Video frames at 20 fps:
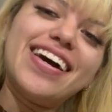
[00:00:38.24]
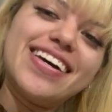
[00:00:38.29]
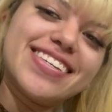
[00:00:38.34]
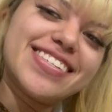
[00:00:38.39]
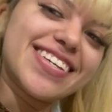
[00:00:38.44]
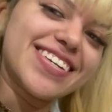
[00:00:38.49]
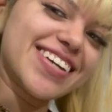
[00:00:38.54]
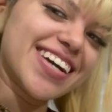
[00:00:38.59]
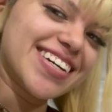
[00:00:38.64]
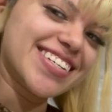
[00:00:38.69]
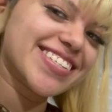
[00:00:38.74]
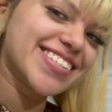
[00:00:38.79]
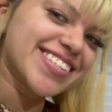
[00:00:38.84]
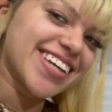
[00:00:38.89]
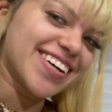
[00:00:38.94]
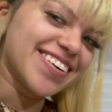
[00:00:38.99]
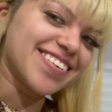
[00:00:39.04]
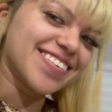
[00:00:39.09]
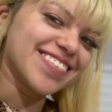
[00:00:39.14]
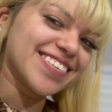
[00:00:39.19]
you guys
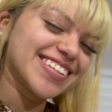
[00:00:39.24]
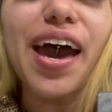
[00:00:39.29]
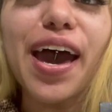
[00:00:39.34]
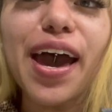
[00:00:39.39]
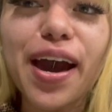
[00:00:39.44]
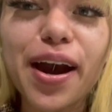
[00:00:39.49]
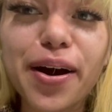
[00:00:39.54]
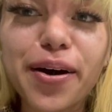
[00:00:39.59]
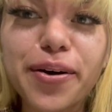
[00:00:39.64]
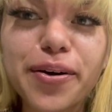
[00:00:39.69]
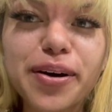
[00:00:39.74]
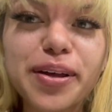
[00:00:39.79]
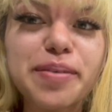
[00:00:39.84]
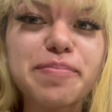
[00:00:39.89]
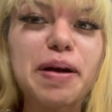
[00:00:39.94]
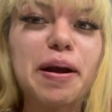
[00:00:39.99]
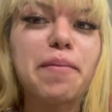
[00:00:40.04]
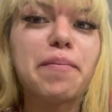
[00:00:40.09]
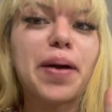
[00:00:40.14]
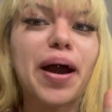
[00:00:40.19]
know,
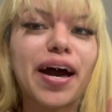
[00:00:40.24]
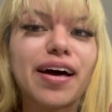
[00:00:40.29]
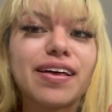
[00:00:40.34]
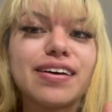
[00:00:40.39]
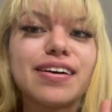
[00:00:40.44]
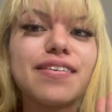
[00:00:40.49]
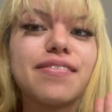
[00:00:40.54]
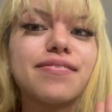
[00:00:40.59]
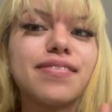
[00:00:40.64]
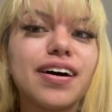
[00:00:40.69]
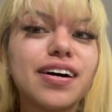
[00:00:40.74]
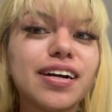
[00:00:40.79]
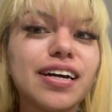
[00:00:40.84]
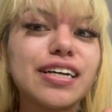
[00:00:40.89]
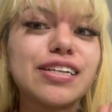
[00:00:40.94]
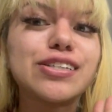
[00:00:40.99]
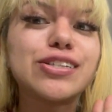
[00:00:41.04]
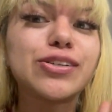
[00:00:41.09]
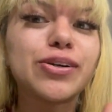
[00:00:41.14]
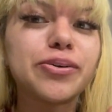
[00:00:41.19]
my palette
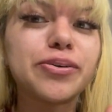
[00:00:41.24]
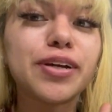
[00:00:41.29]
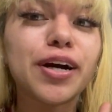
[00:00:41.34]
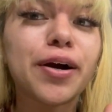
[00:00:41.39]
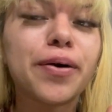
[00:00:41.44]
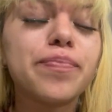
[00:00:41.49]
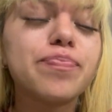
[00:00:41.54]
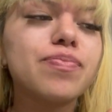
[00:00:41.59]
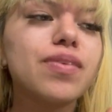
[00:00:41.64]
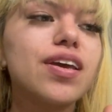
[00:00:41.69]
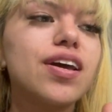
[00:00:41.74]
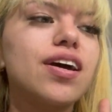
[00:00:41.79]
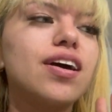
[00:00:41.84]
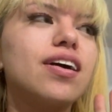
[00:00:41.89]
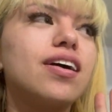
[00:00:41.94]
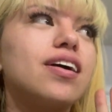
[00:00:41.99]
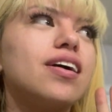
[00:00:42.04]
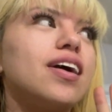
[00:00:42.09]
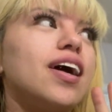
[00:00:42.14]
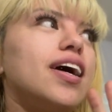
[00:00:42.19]
fucking sold out,
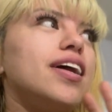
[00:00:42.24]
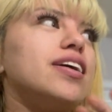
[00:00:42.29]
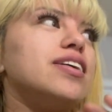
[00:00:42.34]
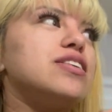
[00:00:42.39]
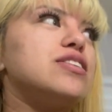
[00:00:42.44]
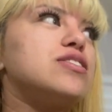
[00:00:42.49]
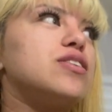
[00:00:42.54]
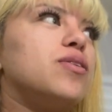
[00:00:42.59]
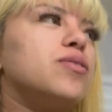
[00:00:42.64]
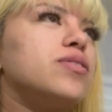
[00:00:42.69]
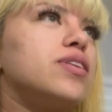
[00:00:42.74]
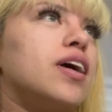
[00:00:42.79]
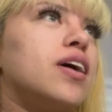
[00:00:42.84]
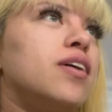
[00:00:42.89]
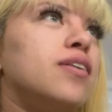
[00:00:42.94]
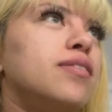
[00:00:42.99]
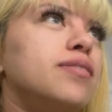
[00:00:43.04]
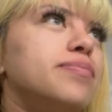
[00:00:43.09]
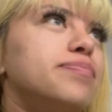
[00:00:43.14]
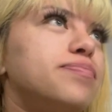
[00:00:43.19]
and it sold
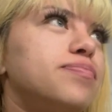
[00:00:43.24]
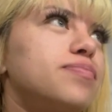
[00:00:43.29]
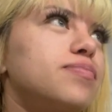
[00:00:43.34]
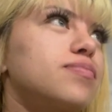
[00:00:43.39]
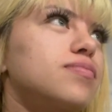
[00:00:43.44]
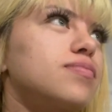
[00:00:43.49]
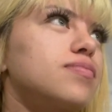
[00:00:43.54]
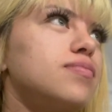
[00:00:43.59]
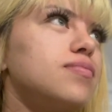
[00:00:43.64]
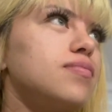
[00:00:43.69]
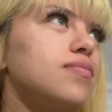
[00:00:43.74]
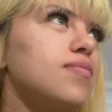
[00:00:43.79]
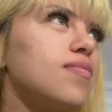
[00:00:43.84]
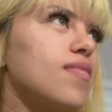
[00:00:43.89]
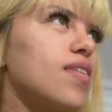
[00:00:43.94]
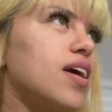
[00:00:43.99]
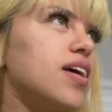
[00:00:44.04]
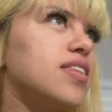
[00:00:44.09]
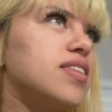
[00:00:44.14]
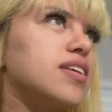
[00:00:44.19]
out
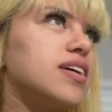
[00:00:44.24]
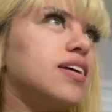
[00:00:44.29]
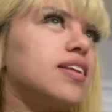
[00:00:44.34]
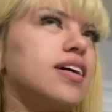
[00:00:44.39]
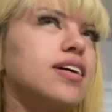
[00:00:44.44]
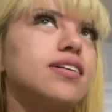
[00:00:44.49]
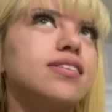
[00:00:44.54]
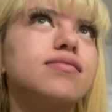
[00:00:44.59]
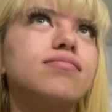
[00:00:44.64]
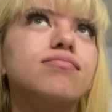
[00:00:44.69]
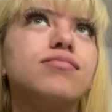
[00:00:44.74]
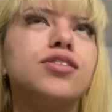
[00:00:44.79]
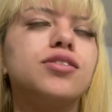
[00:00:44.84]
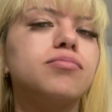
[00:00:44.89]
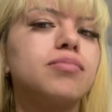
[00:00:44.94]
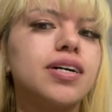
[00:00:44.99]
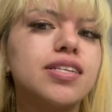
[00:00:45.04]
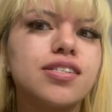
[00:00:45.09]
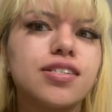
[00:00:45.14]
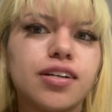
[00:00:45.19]
I think like 2
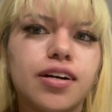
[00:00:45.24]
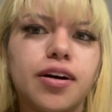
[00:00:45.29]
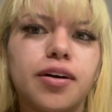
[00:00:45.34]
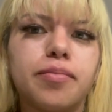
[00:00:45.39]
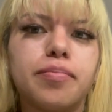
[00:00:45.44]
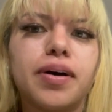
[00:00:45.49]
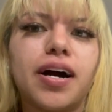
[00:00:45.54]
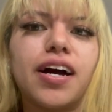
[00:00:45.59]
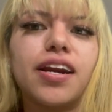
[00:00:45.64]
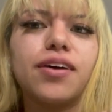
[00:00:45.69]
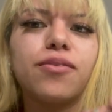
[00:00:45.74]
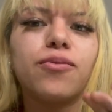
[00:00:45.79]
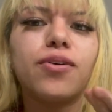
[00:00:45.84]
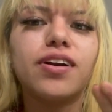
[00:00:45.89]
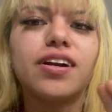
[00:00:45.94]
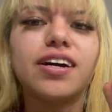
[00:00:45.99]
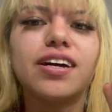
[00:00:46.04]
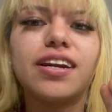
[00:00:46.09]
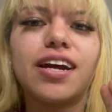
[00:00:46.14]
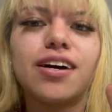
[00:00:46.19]
months ago, but I didn't
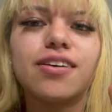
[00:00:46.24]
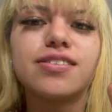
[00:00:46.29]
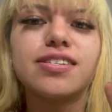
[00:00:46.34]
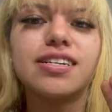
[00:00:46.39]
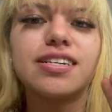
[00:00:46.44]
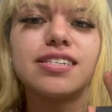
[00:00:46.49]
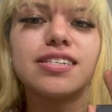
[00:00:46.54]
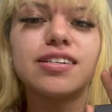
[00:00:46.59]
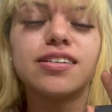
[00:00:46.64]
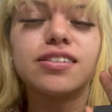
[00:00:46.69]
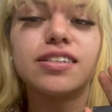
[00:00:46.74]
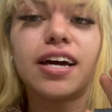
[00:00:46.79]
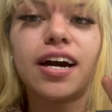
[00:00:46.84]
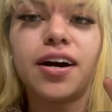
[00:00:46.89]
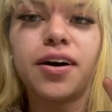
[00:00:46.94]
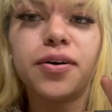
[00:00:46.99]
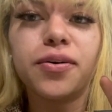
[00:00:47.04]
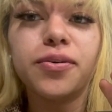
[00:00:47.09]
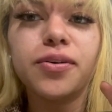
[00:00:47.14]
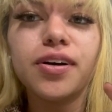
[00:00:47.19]
want to announce it until
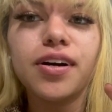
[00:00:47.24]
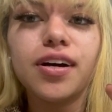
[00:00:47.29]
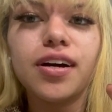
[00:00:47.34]
now.